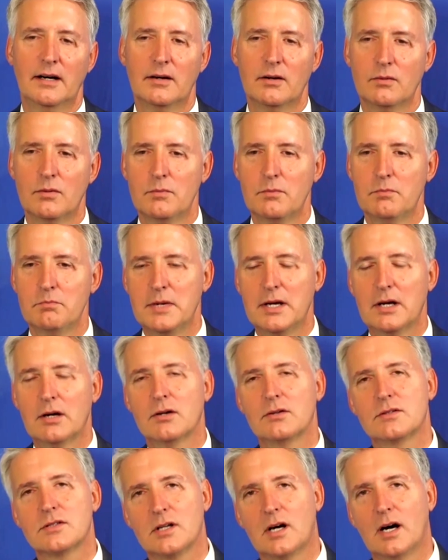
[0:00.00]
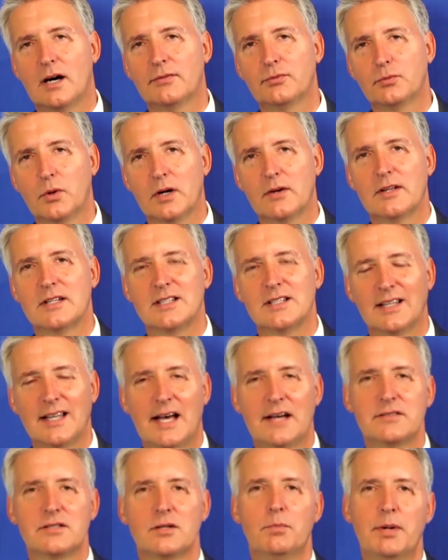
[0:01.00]
mirrored software that
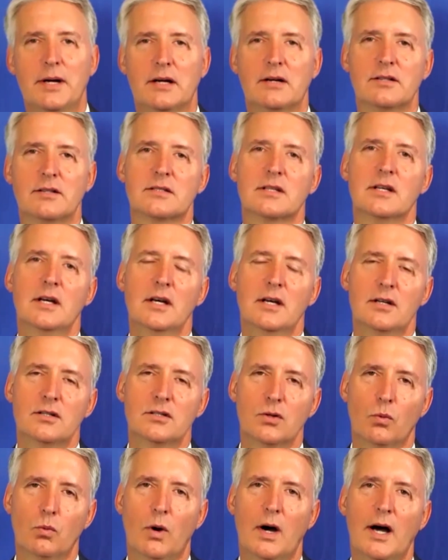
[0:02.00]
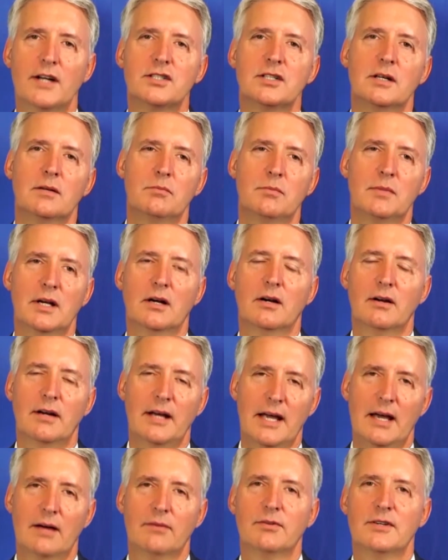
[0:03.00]
allows the parents to watch and mirror
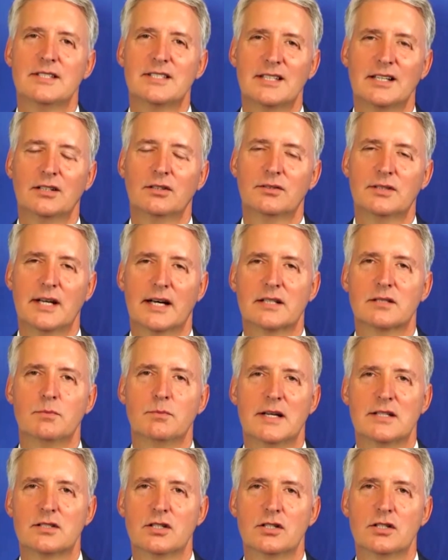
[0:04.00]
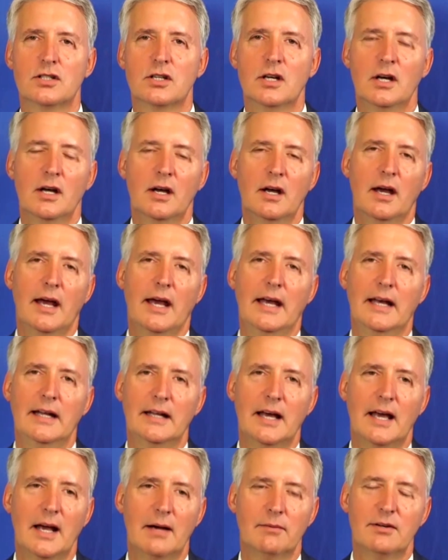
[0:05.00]
every single text message and
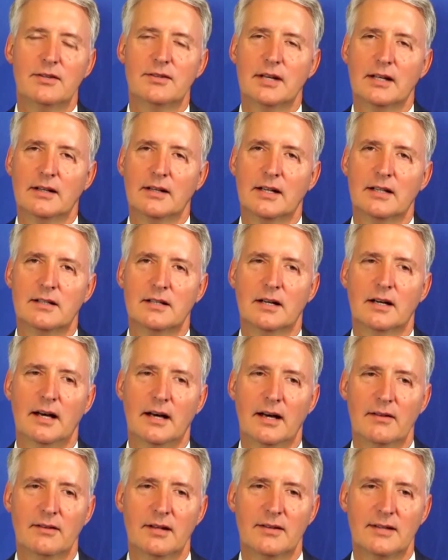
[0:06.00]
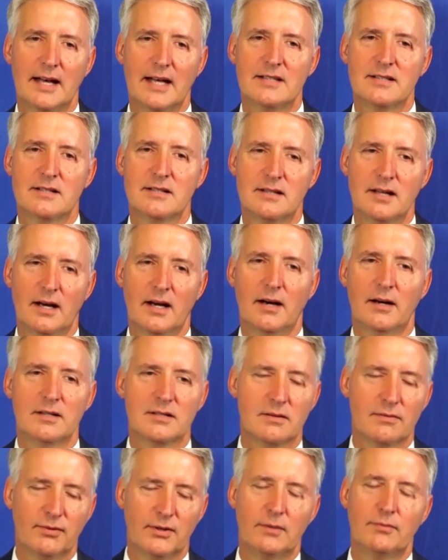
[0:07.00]
everything that
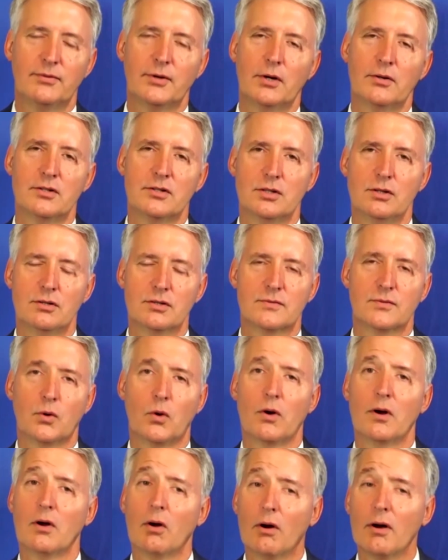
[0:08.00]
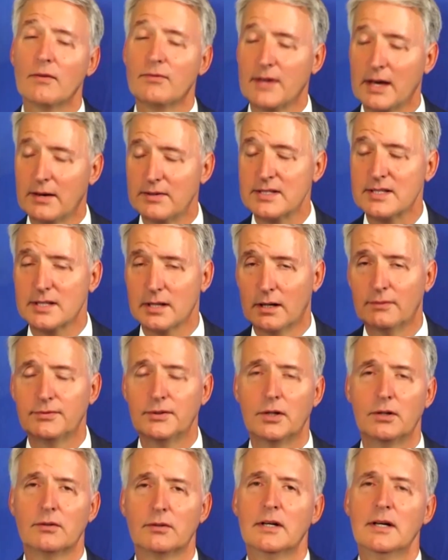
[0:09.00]
flip phone is used for, or if they have a cell
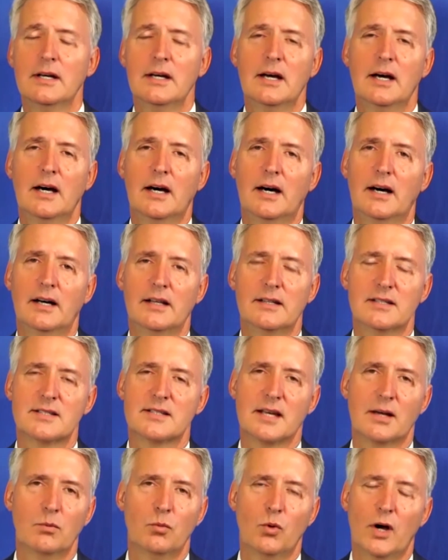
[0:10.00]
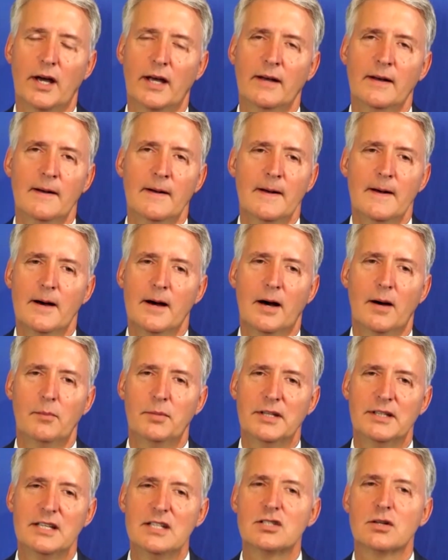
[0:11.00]
phone in the same way.
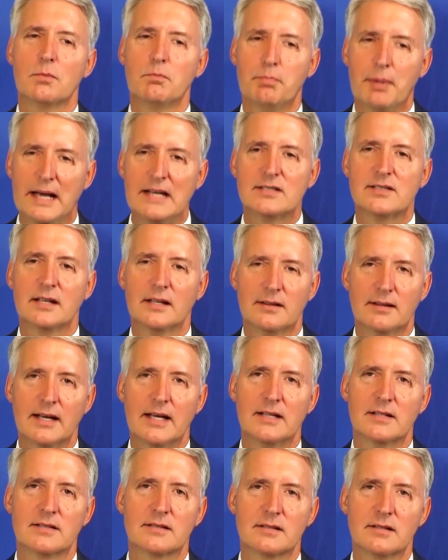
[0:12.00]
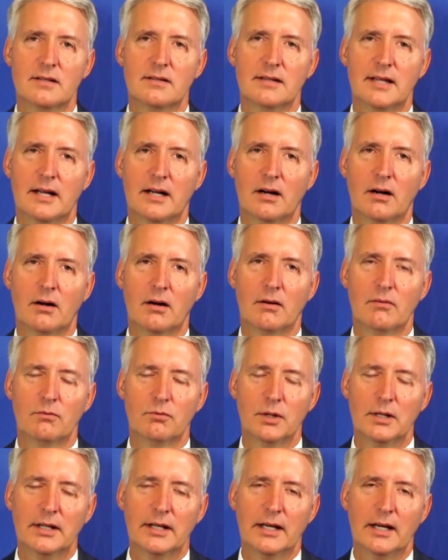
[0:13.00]
But these are basic things that are
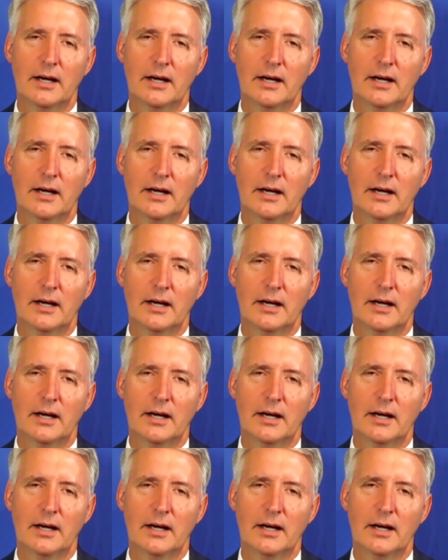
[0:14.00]
really